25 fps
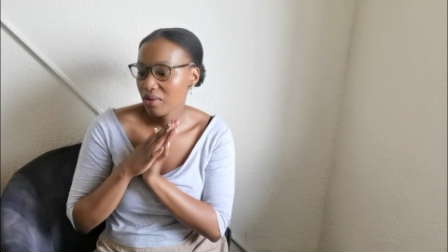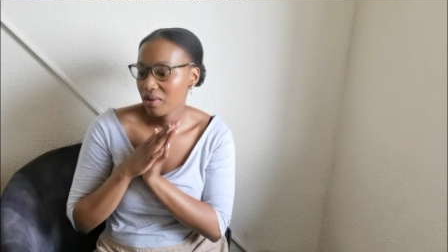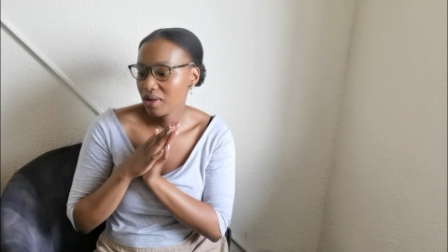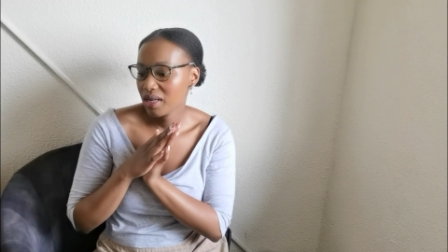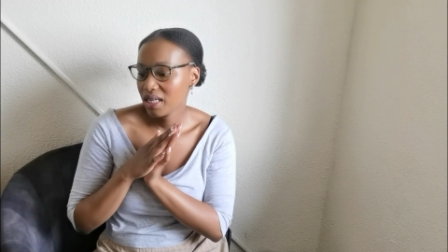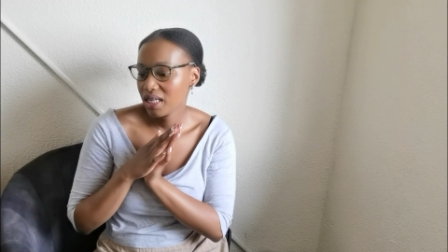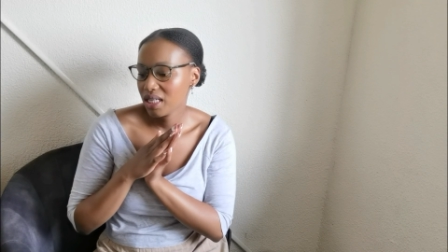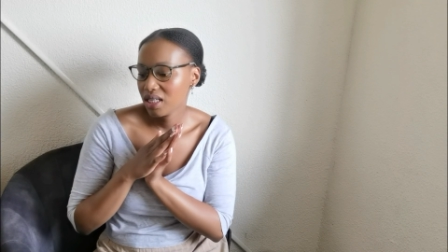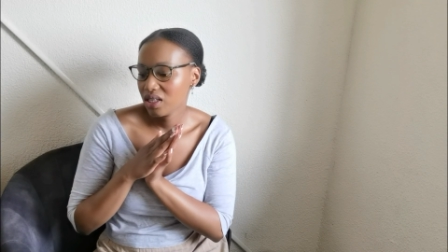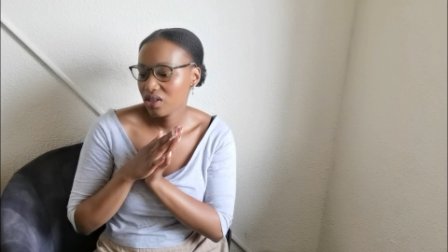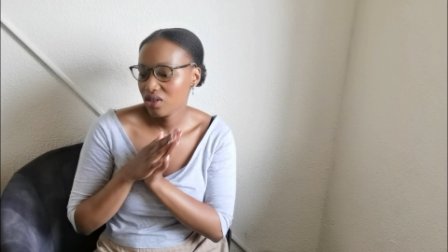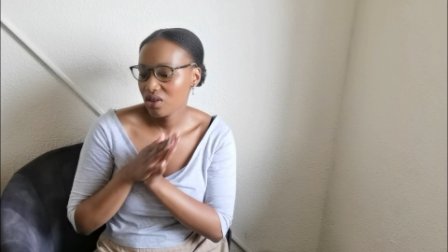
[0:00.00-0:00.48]
I
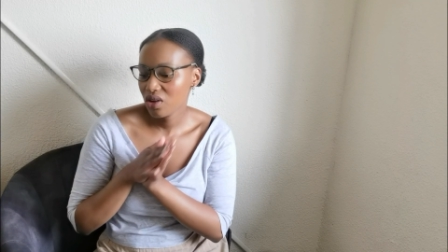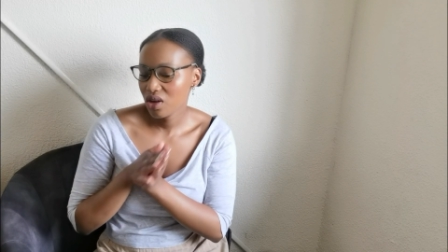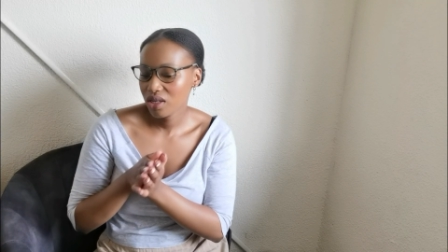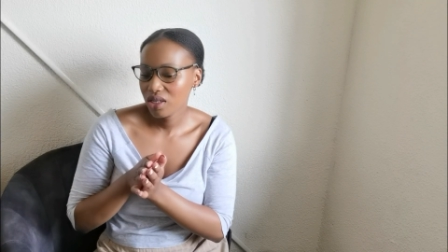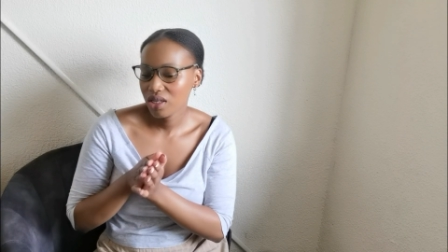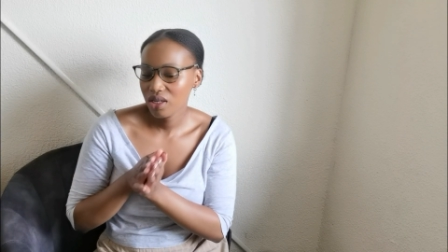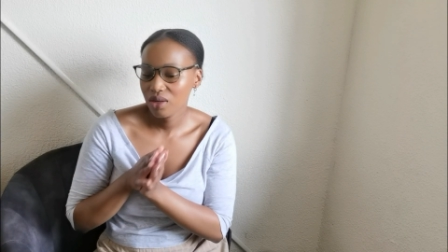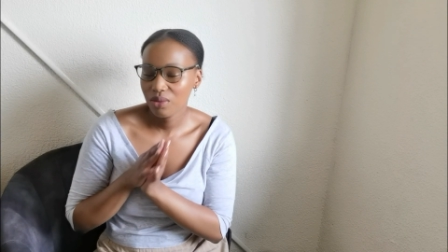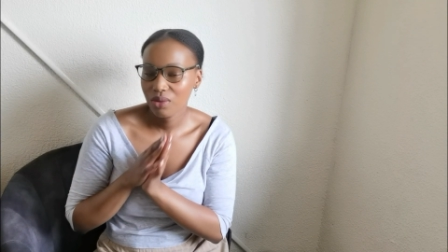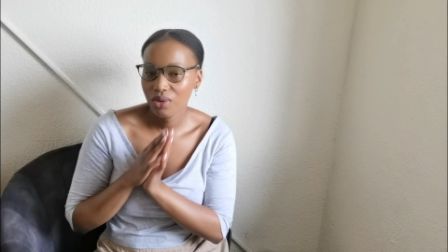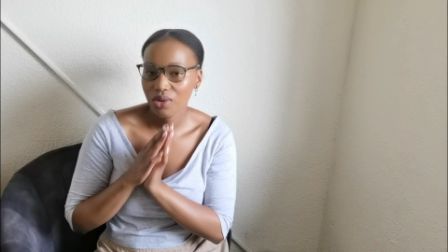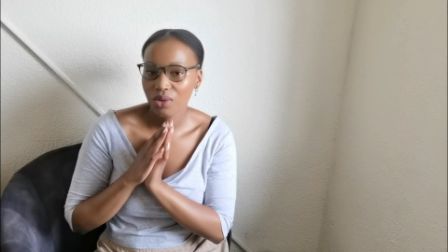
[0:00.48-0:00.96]
want to get
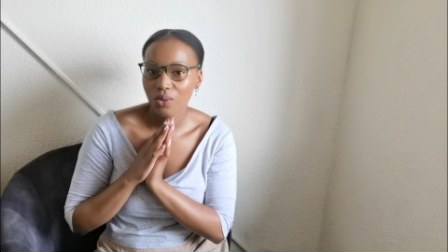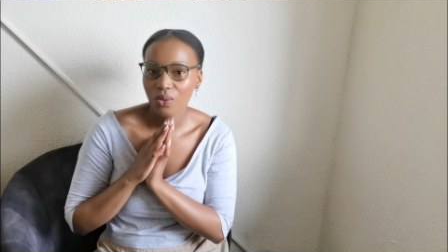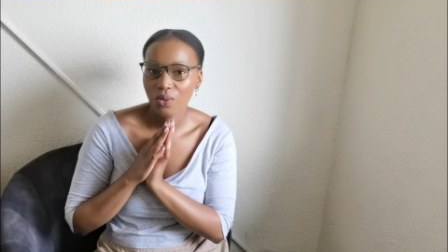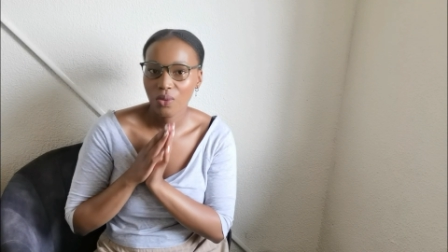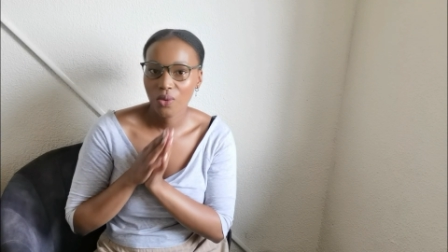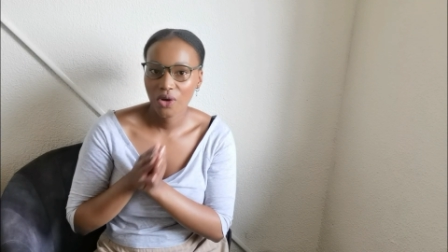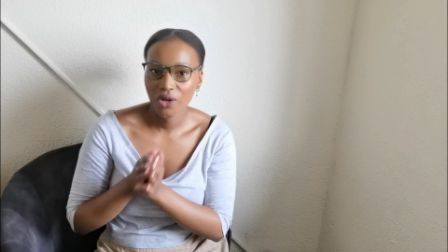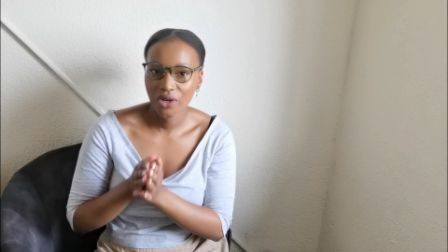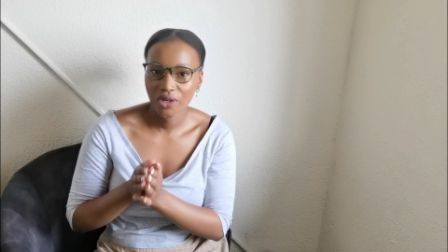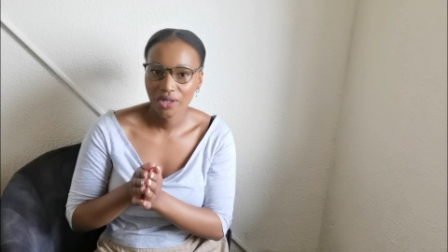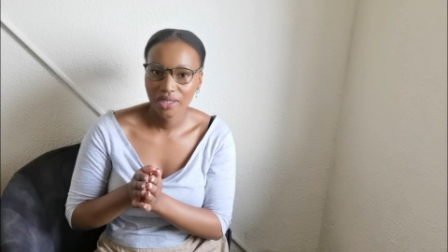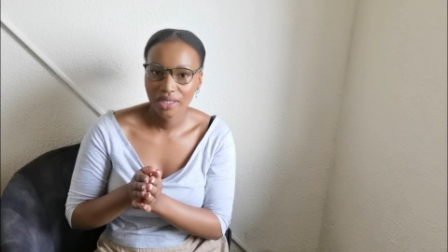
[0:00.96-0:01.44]
started with
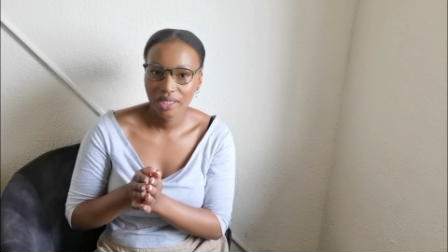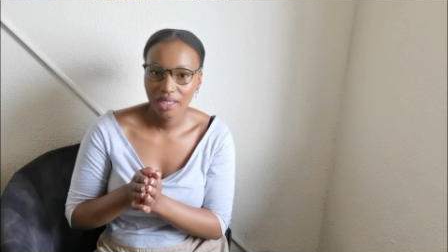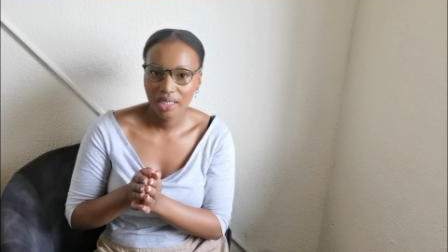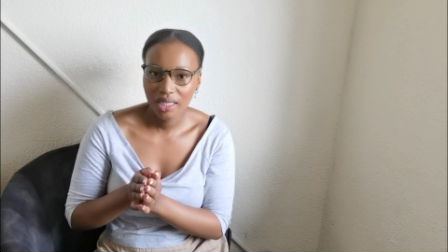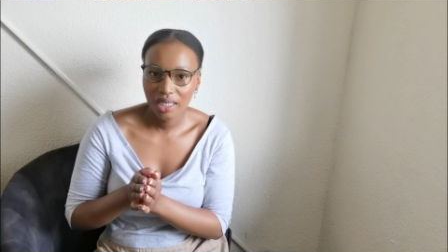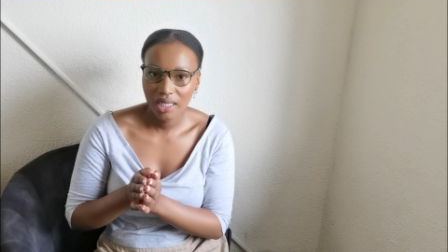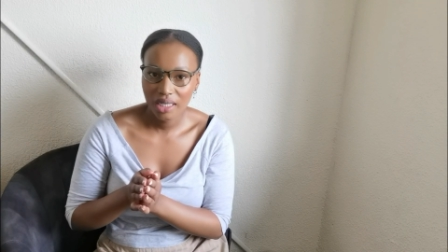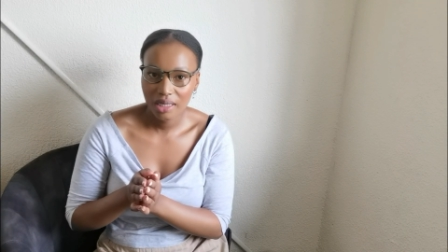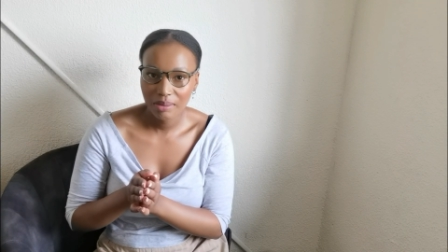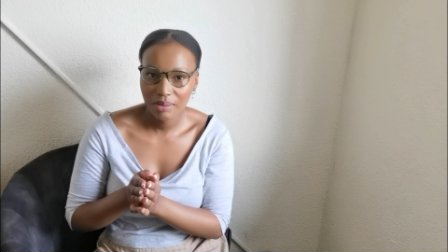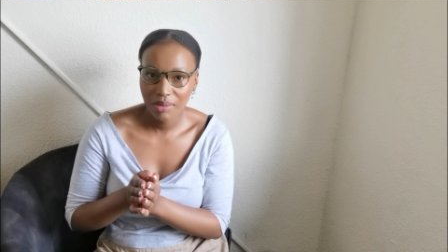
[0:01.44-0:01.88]
work